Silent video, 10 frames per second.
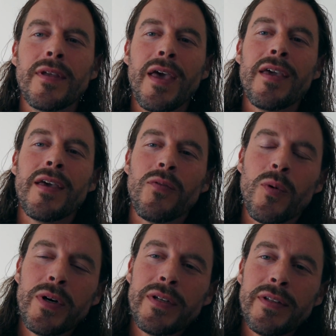Hey
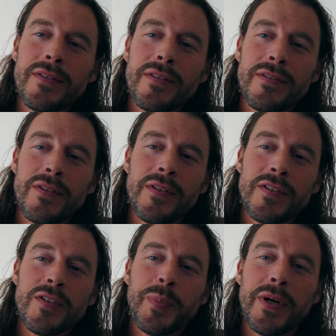everyone, so
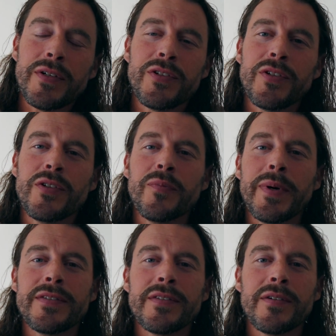this is part 2 of
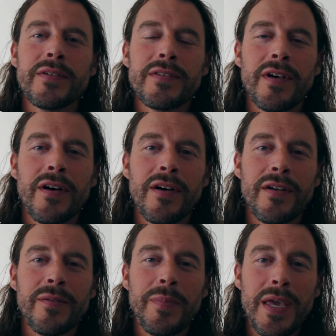my series
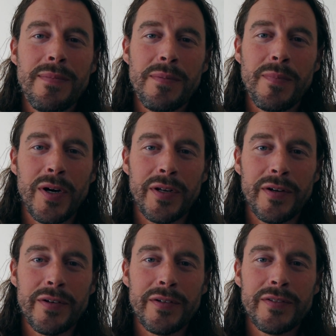on baby
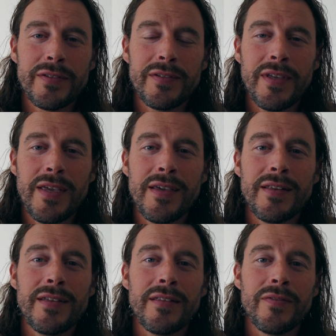monitors,
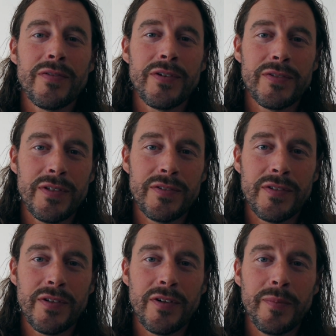and in the first
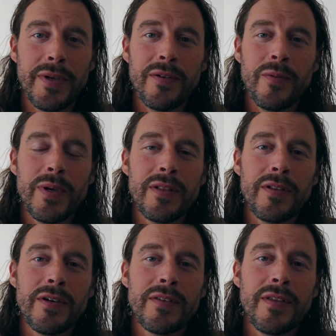installment we
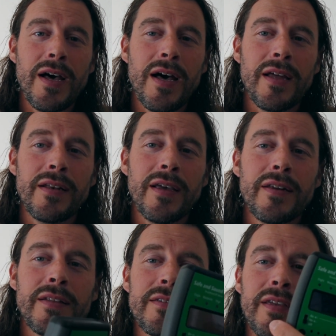looked at how
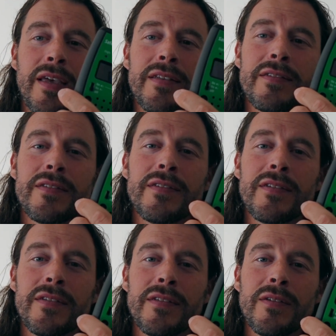to test
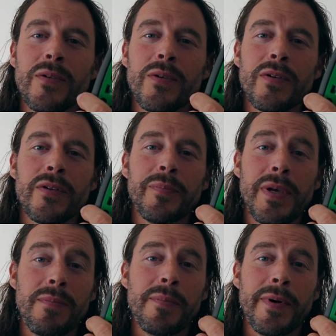your
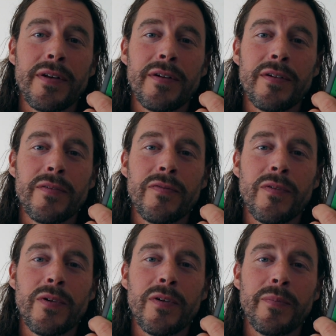baby monitor
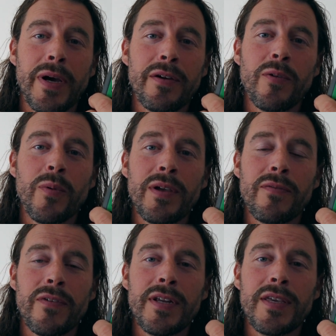for
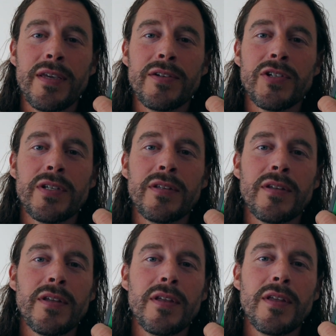microwave radiation